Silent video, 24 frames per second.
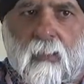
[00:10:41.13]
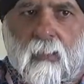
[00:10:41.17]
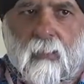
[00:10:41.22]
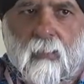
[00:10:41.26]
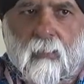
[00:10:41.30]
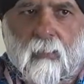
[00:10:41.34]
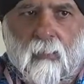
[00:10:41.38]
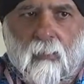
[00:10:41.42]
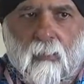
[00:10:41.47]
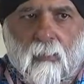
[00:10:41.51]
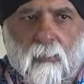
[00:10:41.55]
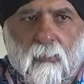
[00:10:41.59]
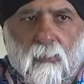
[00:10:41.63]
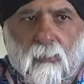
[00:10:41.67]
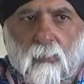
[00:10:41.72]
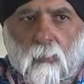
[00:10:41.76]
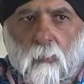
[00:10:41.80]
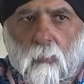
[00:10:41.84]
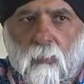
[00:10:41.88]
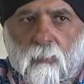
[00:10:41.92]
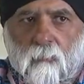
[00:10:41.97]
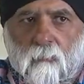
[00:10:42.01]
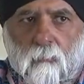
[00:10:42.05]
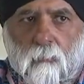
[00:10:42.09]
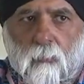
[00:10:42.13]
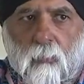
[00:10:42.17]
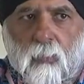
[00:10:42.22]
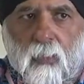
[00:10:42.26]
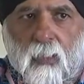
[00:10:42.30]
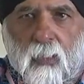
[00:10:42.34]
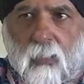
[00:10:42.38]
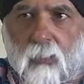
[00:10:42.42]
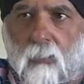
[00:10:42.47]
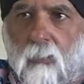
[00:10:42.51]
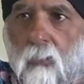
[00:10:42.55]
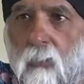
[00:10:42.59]
You know, we're
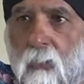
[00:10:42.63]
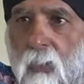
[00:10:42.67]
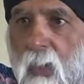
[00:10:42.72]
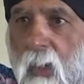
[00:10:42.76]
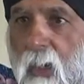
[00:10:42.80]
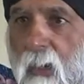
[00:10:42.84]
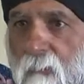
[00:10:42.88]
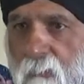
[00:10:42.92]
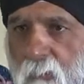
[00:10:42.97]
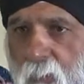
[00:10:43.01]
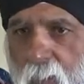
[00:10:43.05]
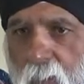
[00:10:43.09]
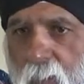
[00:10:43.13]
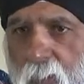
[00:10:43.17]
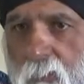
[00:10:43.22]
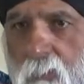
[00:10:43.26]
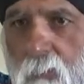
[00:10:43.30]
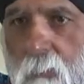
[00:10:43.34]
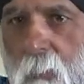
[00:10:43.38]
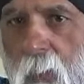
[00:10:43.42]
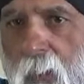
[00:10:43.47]
putting a lot of effort into